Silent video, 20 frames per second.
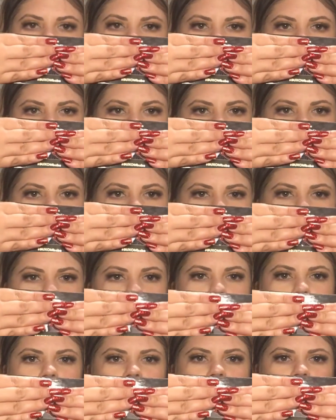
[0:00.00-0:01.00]
That's why I'm
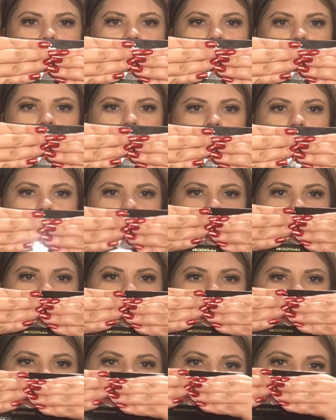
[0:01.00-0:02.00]
trying to cover up the
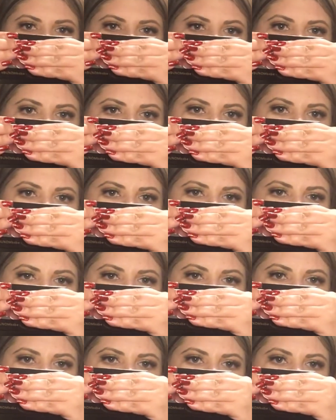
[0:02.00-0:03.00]
mirrors
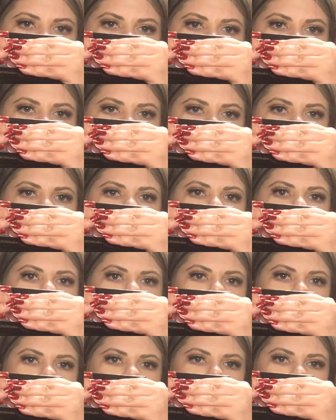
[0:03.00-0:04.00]
because I don't want
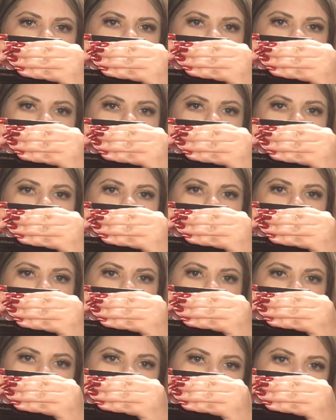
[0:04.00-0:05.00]
it to like
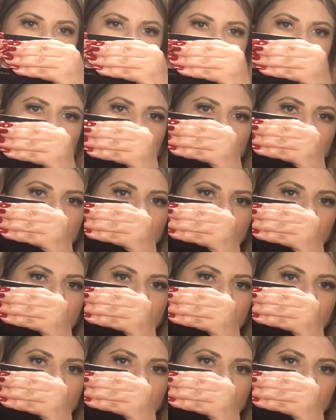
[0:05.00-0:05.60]
blind you.